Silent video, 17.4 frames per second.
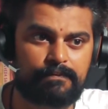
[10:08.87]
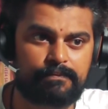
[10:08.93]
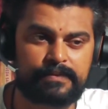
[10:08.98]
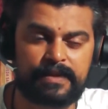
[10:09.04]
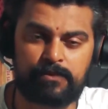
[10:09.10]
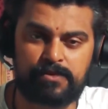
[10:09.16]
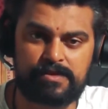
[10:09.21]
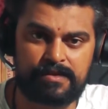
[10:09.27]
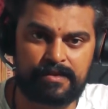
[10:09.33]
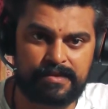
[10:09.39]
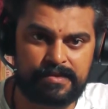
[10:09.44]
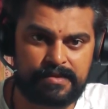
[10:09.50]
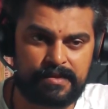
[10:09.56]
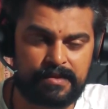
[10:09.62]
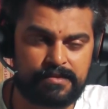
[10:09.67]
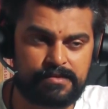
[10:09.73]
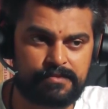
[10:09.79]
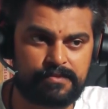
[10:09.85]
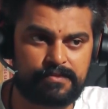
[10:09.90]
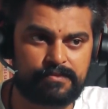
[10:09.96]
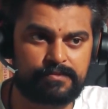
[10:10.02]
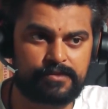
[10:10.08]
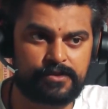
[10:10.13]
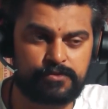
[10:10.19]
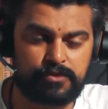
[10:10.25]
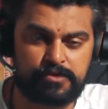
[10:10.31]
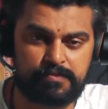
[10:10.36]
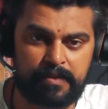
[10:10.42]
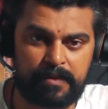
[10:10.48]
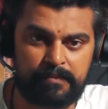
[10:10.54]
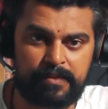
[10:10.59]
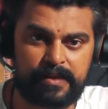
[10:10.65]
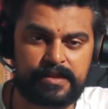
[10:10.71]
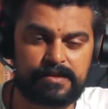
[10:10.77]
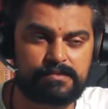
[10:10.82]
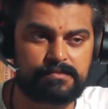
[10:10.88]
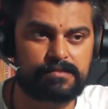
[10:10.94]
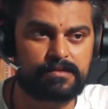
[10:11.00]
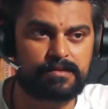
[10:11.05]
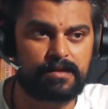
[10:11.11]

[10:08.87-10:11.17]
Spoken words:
there was a research which was published,